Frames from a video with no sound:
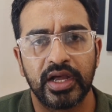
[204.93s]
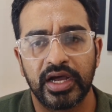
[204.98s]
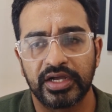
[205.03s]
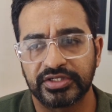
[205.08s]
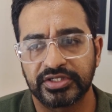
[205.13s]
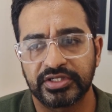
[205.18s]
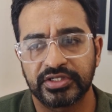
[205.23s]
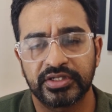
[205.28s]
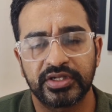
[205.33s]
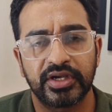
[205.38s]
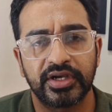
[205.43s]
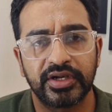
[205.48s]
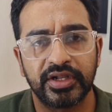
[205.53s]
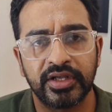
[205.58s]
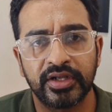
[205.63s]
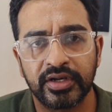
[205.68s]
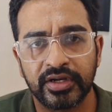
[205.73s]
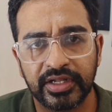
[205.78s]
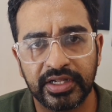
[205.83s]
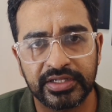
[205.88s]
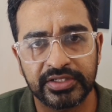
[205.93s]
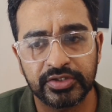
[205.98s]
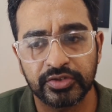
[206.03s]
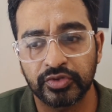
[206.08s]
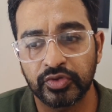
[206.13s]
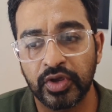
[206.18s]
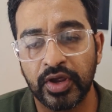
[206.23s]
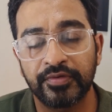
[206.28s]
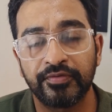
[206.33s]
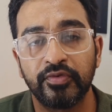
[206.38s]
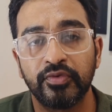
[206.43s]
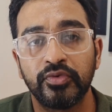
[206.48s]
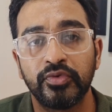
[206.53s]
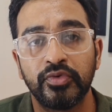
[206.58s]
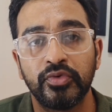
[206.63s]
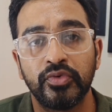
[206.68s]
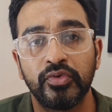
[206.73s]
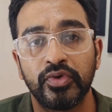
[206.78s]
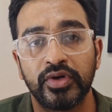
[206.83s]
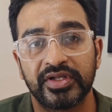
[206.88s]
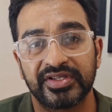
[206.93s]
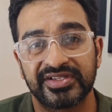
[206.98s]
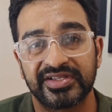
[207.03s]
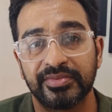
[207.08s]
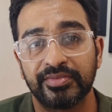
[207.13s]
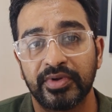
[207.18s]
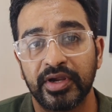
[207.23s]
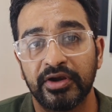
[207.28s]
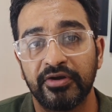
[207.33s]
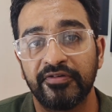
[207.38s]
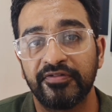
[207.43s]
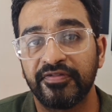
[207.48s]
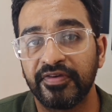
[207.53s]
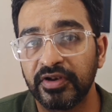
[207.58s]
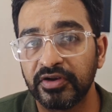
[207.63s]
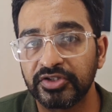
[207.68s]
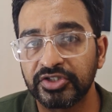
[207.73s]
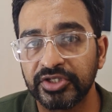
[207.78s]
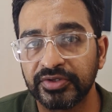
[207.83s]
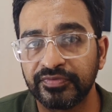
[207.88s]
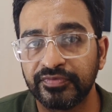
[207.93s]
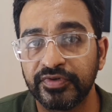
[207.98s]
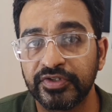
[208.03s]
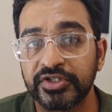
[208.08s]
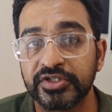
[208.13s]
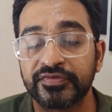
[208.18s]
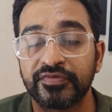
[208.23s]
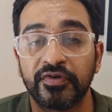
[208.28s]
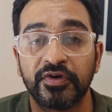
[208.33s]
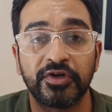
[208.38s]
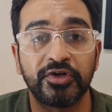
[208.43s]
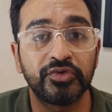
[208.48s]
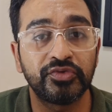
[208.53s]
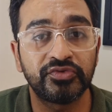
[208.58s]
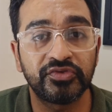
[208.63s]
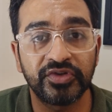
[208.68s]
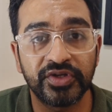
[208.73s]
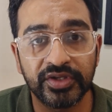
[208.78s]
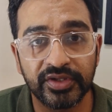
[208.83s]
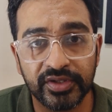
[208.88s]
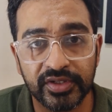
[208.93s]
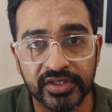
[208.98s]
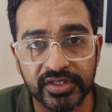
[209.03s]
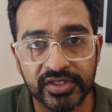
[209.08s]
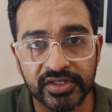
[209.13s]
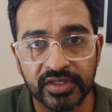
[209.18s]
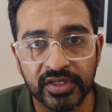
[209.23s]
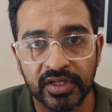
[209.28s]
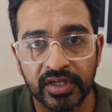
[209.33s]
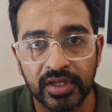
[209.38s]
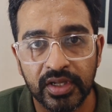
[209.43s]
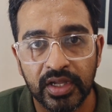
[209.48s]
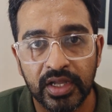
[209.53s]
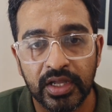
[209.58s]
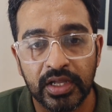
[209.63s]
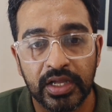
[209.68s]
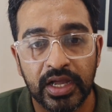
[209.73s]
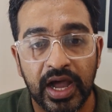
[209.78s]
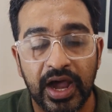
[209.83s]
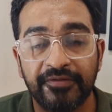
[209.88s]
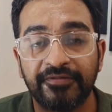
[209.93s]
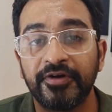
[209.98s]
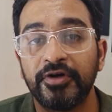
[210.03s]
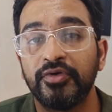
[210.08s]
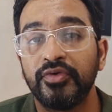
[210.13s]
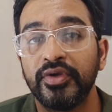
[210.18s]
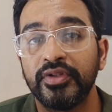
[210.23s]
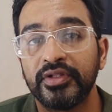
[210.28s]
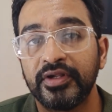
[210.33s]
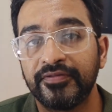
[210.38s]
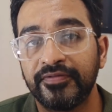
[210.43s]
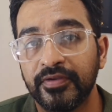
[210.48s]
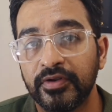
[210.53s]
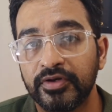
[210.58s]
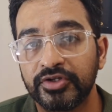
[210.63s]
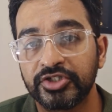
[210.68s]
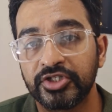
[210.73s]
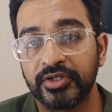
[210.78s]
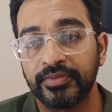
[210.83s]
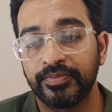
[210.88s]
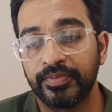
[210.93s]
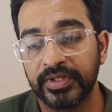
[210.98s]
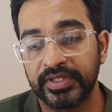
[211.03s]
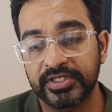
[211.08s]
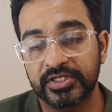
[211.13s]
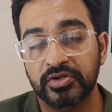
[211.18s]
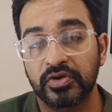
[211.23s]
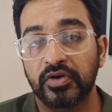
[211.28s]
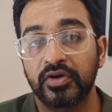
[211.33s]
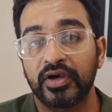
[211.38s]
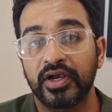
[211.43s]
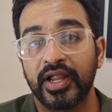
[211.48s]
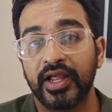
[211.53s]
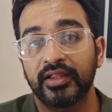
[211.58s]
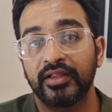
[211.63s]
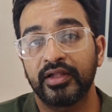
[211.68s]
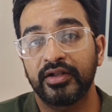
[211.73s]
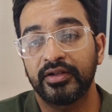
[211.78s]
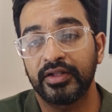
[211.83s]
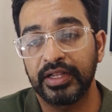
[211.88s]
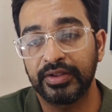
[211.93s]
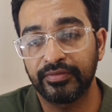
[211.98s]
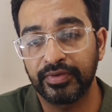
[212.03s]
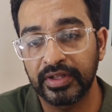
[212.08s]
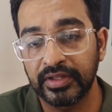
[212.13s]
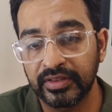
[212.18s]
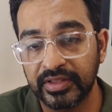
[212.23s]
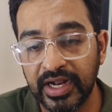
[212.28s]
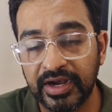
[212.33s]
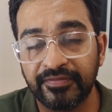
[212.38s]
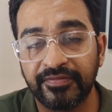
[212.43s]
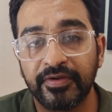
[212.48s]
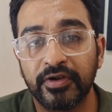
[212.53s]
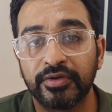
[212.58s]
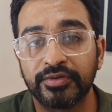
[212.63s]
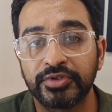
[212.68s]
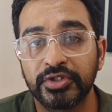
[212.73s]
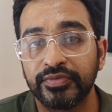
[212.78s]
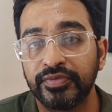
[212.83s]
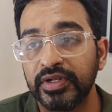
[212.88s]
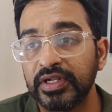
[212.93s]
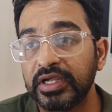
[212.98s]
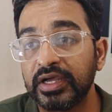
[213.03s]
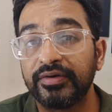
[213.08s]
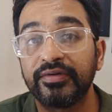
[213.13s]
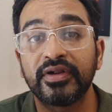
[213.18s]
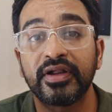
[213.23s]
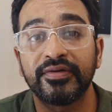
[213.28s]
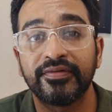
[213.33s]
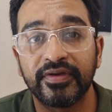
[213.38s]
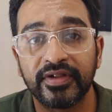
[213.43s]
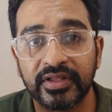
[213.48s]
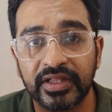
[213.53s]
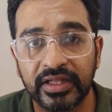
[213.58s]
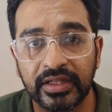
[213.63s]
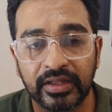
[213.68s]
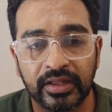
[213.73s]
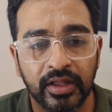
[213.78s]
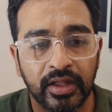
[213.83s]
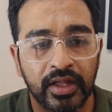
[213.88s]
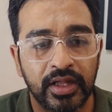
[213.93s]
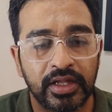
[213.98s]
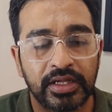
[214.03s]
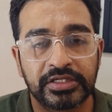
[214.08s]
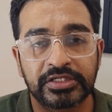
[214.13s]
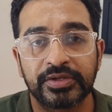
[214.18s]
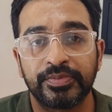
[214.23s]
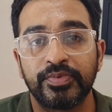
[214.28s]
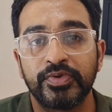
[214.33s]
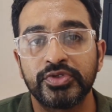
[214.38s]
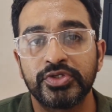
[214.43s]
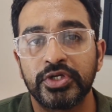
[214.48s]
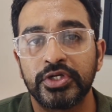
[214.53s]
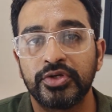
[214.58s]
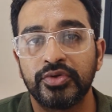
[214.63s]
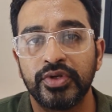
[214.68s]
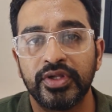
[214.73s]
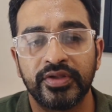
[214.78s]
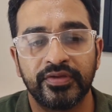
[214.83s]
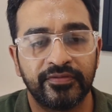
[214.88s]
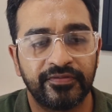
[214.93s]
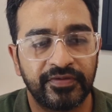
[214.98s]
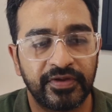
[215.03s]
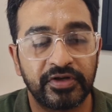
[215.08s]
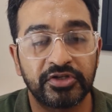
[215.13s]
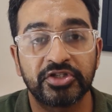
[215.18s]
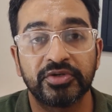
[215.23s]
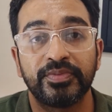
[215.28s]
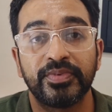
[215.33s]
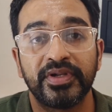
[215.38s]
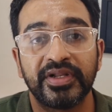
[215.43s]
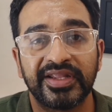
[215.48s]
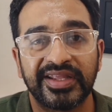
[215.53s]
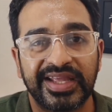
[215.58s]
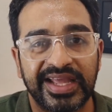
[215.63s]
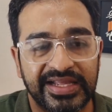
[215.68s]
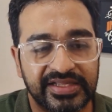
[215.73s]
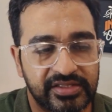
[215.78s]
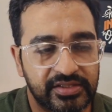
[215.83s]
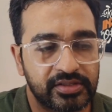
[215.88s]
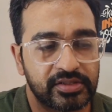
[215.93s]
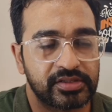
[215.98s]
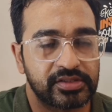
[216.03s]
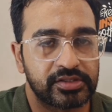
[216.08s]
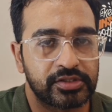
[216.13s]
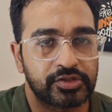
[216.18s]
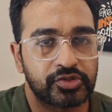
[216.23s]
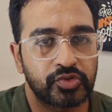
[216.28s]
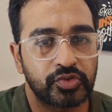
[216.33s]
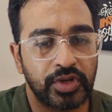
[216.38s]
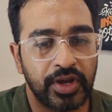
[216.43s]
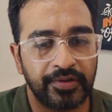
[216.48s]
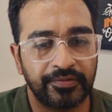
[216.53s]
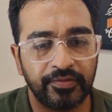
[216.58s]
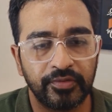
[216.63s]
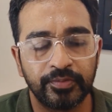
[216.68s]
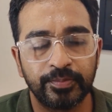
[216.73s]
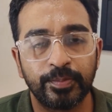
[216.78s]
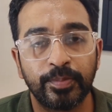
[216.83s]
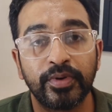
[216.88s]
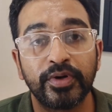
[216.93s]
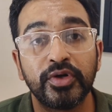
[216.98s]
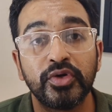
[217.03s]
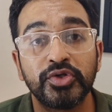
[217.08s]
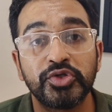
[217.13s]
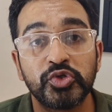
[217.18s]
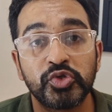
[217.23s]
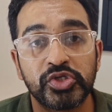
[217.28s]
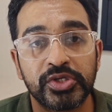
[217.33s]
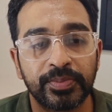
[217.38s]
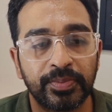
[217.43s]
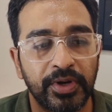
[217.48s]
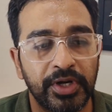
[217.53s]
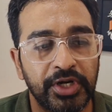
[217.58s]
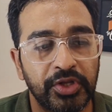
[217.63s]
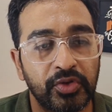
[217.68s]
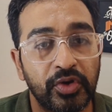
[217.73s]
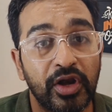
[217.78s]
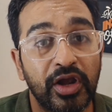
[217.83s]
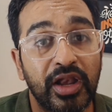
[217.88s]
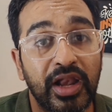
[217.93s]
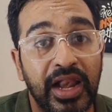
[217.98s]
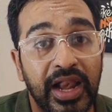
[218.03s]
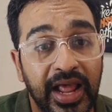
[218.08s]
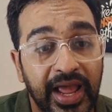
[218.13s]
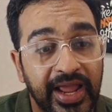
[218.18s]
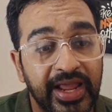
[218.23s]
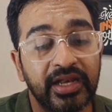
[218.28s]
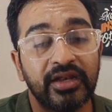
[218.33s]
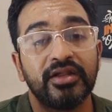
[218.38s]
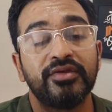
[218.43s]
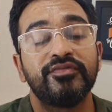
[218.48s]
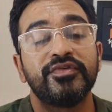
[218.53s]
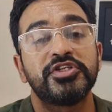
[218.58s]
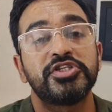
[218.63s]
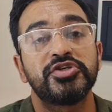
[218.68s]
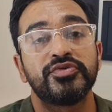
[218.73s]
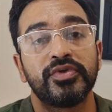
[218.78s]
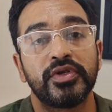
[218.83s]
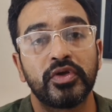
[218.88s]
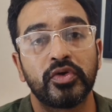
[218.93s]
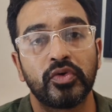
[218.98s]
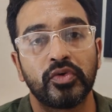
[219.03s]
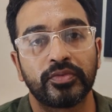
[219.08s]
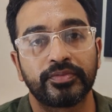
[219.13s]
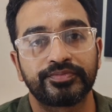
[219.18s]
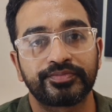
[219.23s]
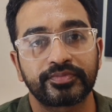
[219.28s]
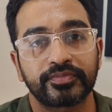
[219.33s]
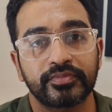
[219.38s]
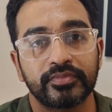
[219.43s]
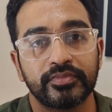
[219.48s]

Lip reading: Acharya Harihara Cancer. You have to do some kind of fellowship, which is for 2-3 years. After doing that fellowship, it's not like that in that fellowship will cover everything. Suppose you are doing fellowship in cancers. So you have to choose a particular line in which you will go.